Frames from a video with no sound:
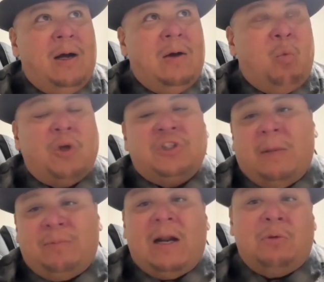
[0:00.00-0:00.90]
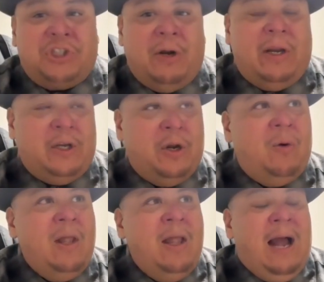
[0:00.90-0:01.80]
workshop that I was
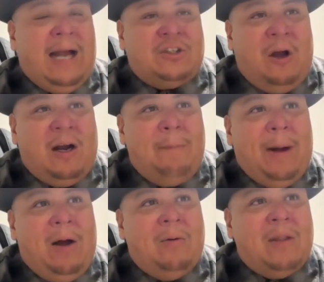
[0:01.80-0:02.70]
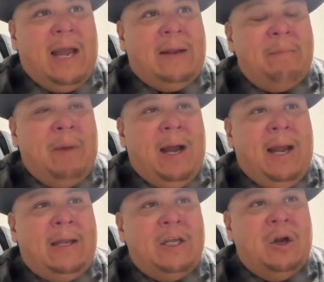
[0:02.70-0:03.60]
sharing, I talk about like
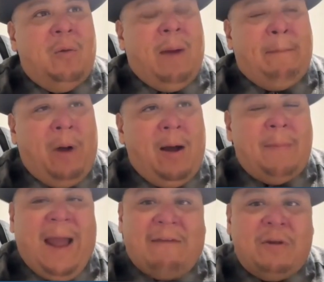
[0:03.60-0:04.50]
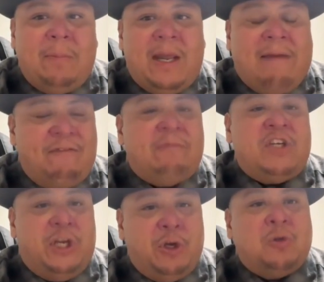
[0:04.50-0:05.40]
my mom having me at
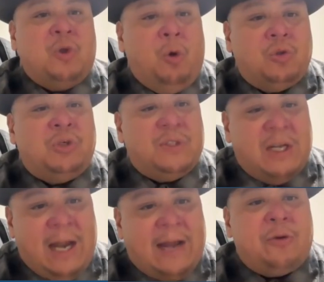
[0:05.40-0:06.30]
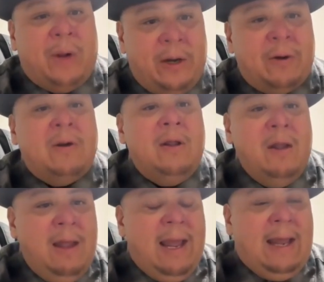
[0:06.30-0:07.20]
15 years old. She was a ninth grader,
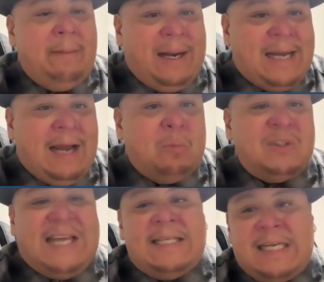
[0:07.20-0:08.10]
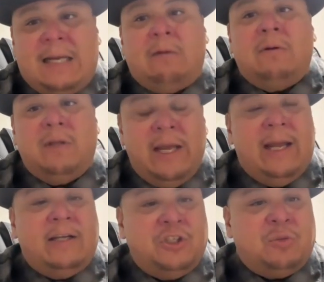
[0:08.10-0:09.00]
and my dad was 18. He
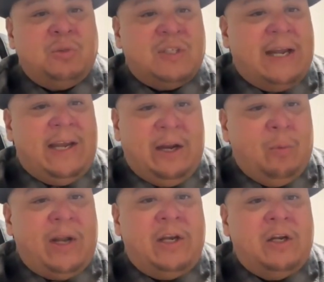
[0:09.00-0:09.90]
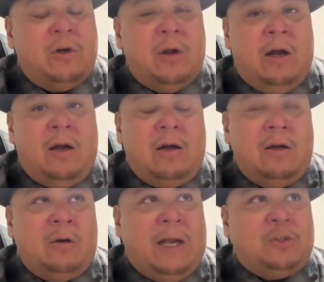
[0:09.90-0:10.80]
had just was like getting ready to
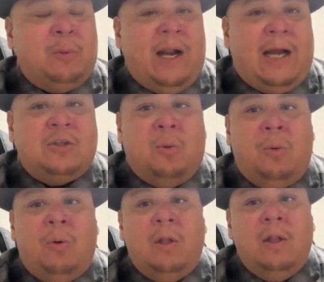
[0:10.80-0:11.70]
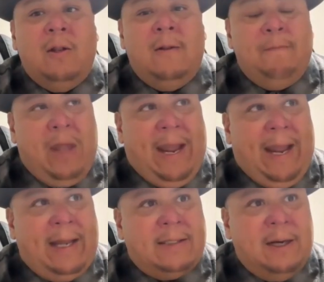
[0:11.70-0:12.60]
graduate high school.
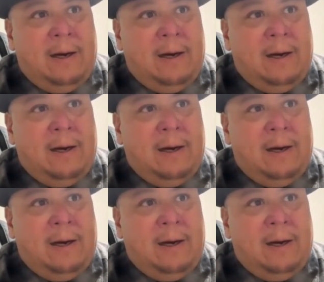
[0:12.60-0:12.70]
And